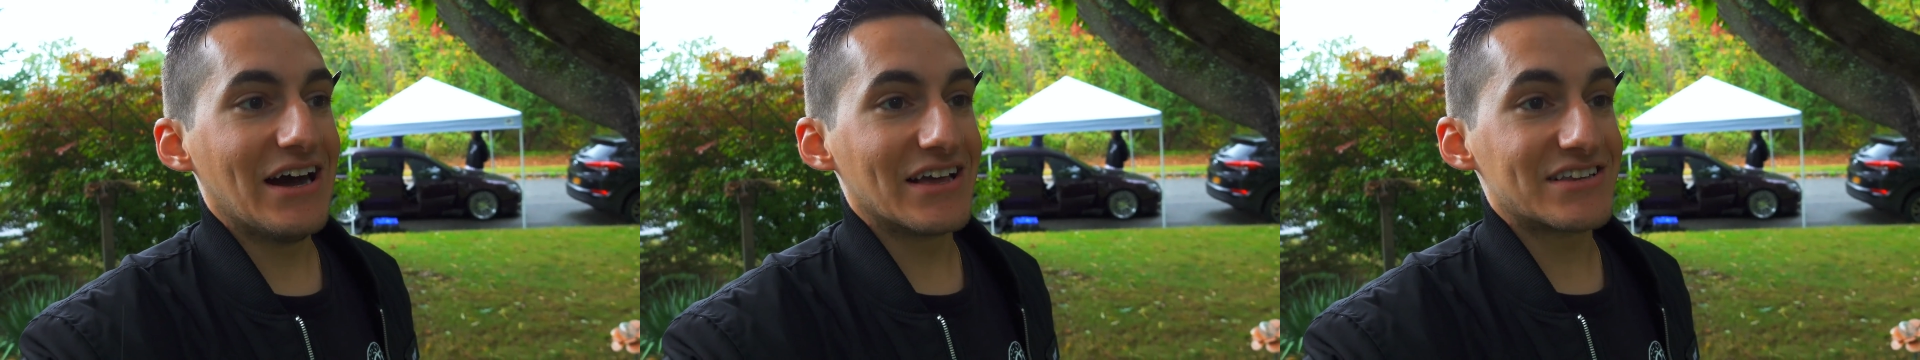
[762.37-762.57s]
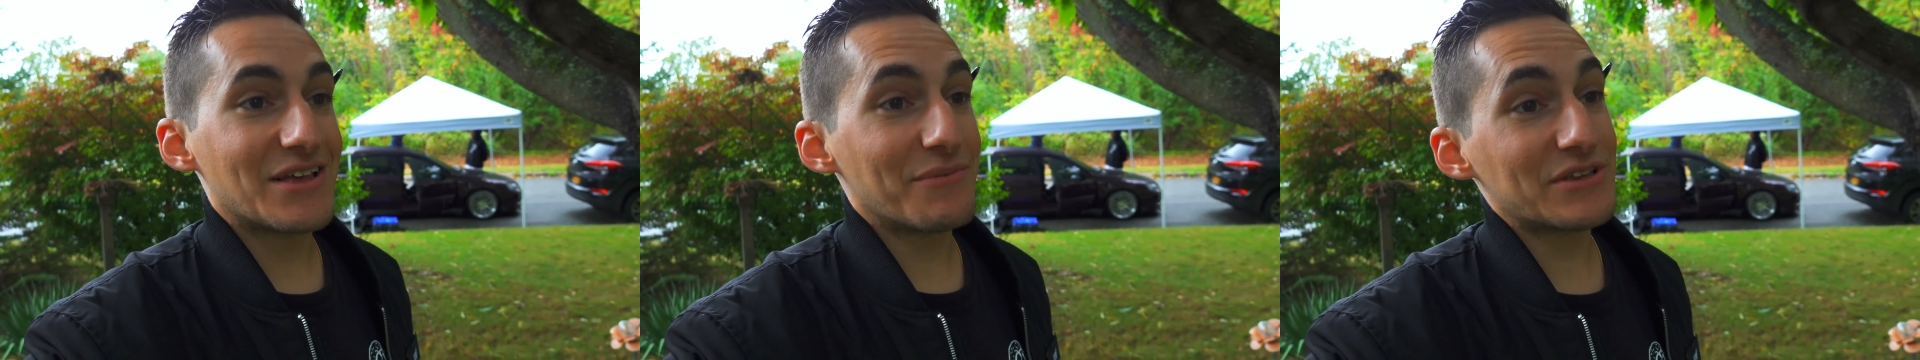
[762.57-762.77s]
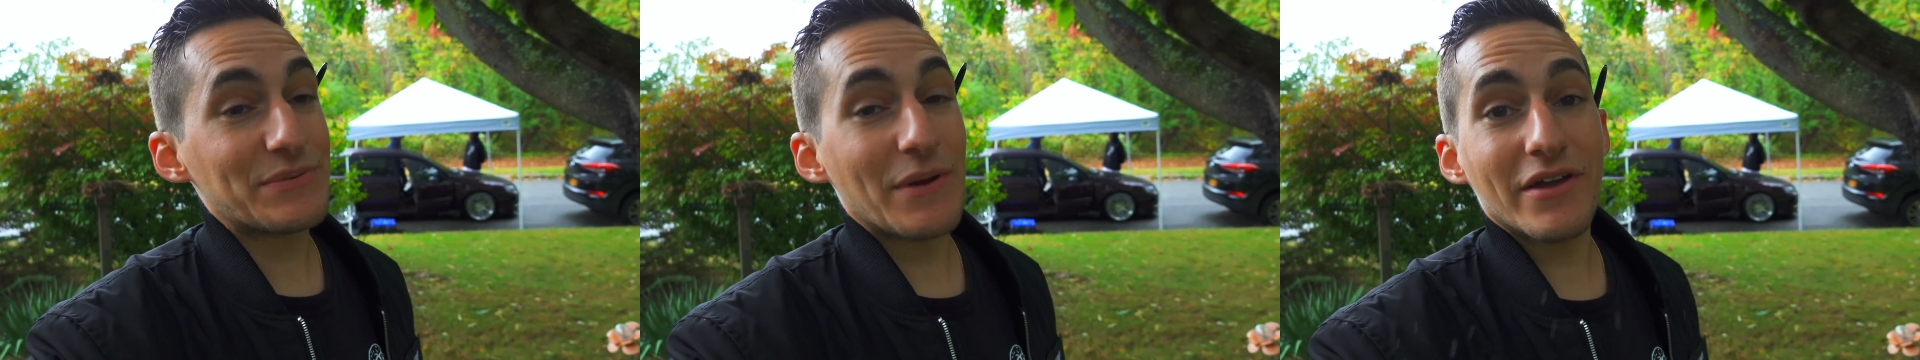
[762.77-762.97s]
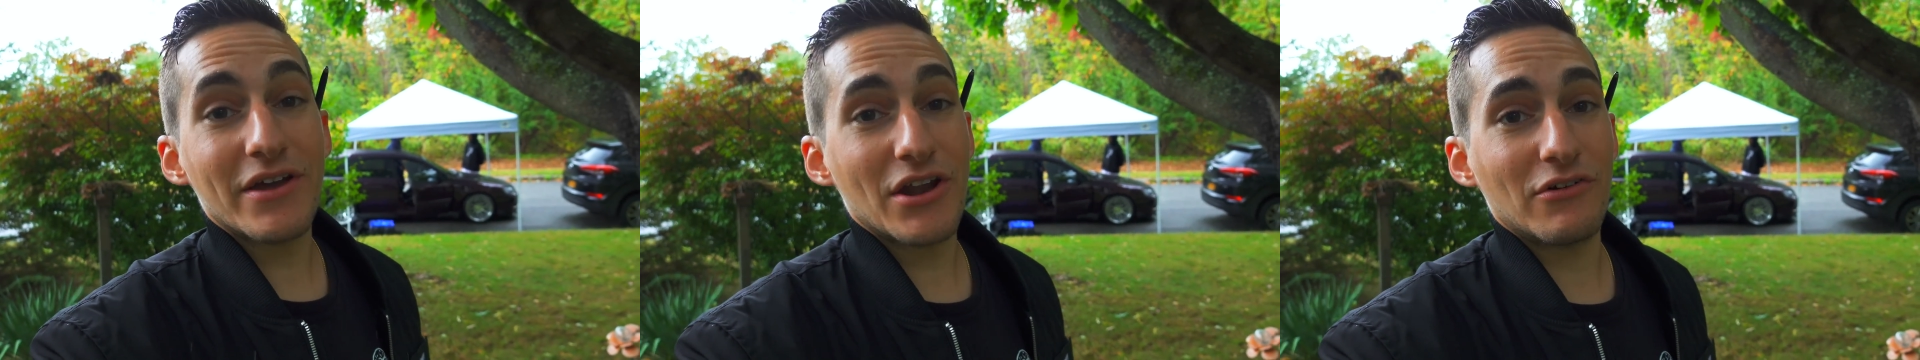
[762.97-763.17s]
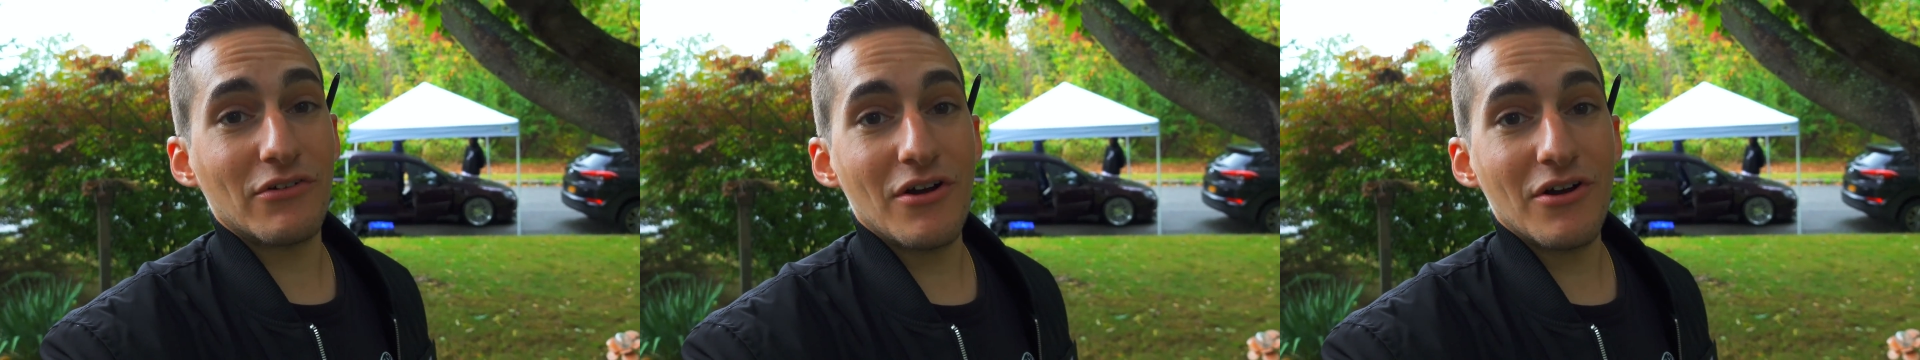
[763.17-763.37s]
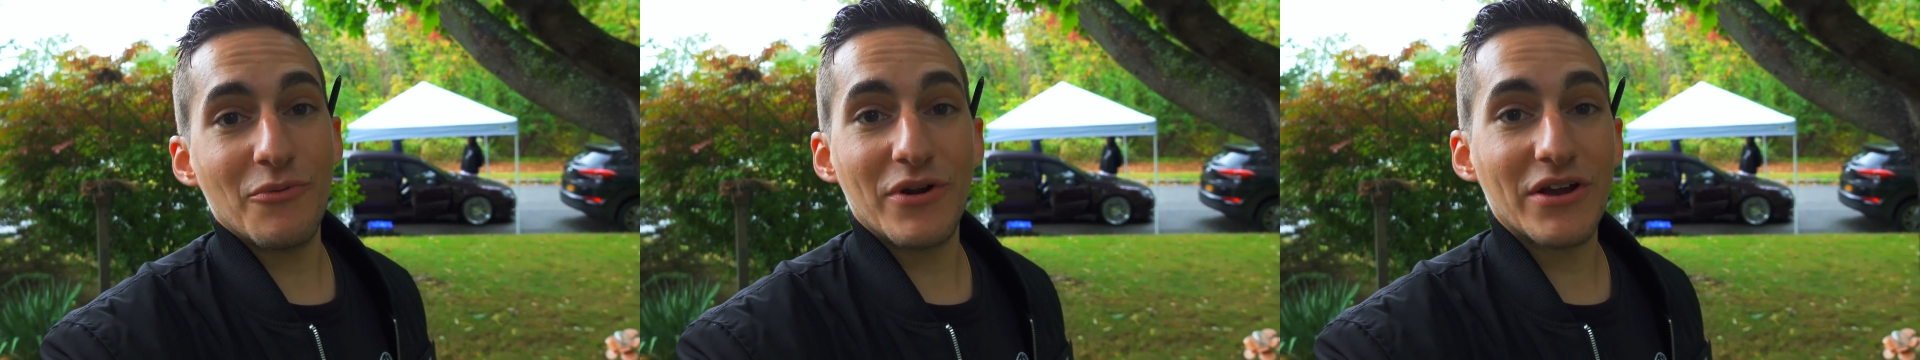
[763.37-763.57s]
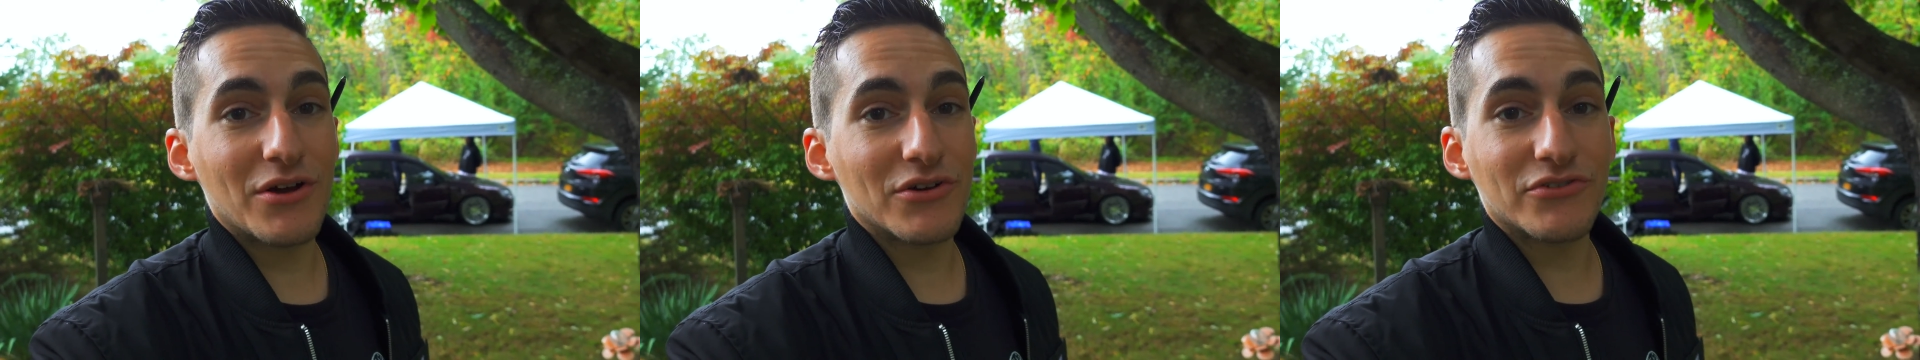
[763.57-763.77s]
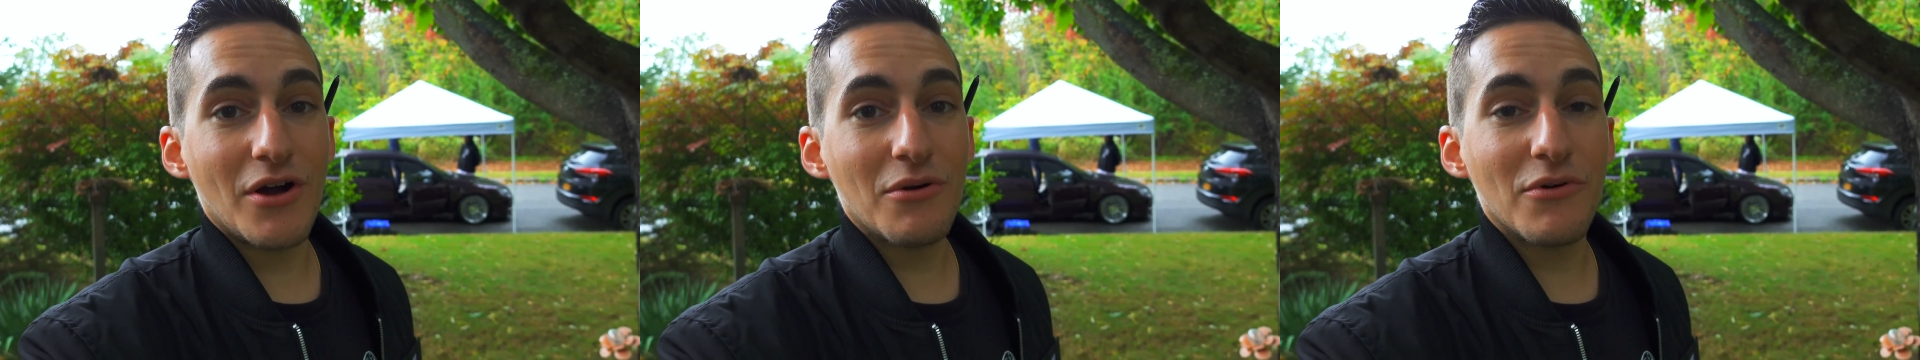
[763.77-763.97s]
Something's probably gonna go wrong. When it
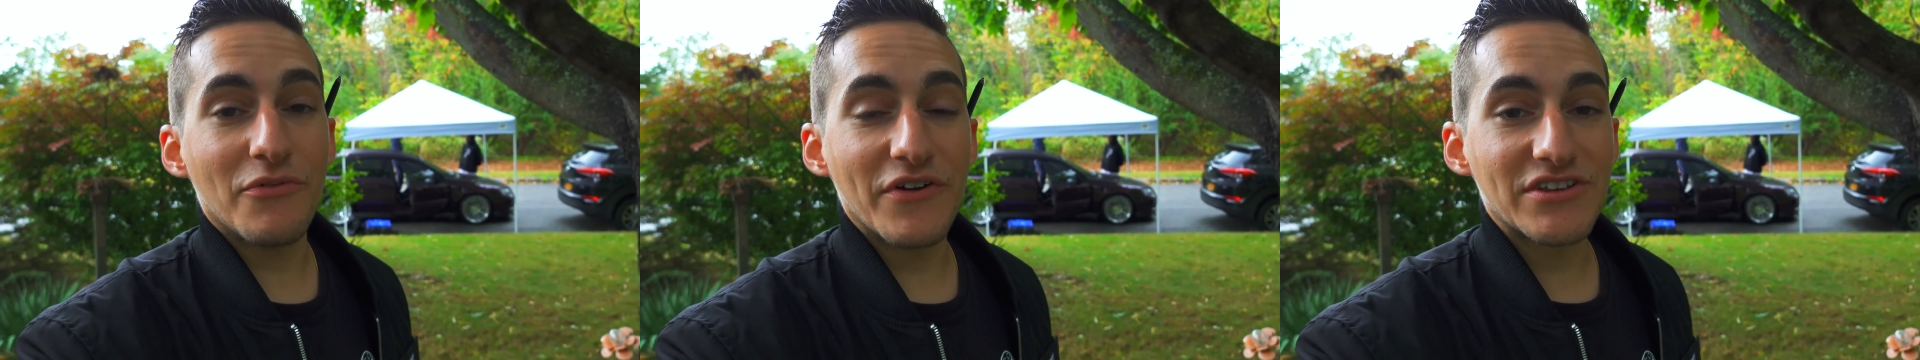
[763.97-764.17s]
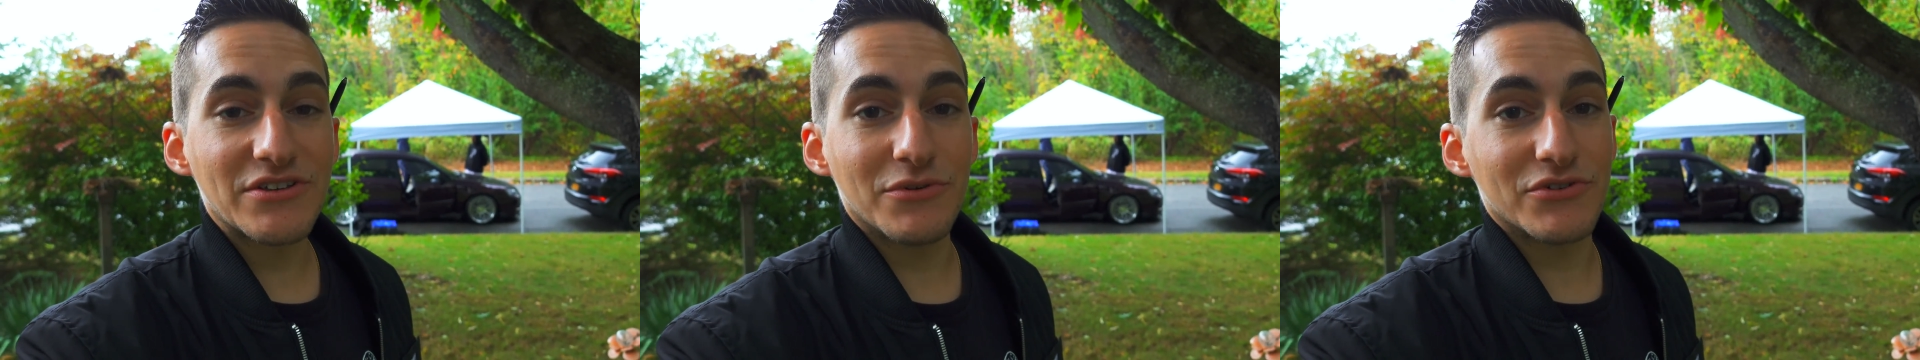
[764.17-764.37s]
goes wrong, we'll fix it.